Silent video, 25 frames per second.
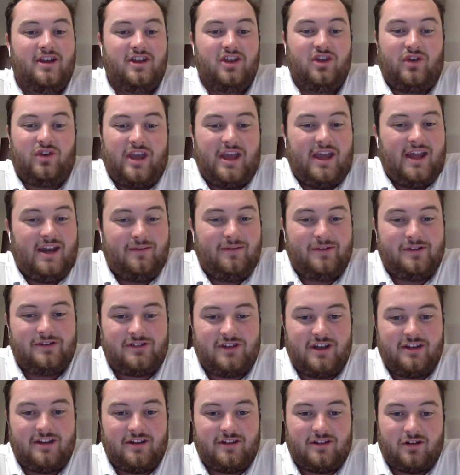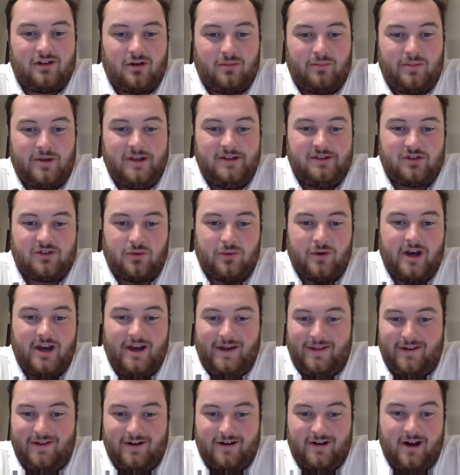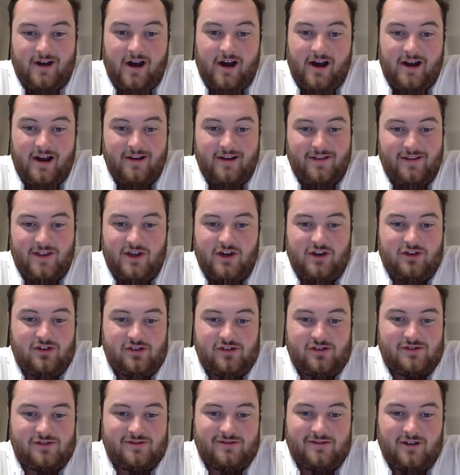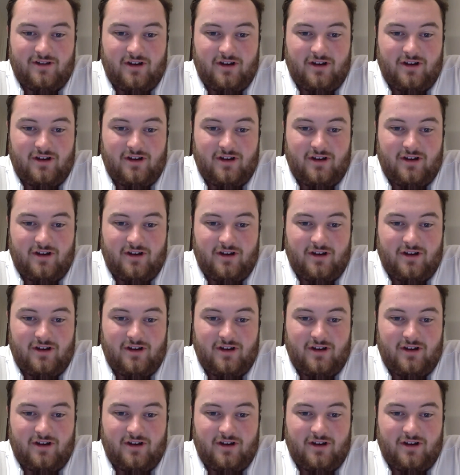You can't even say that they're a piece away. They're not. They're just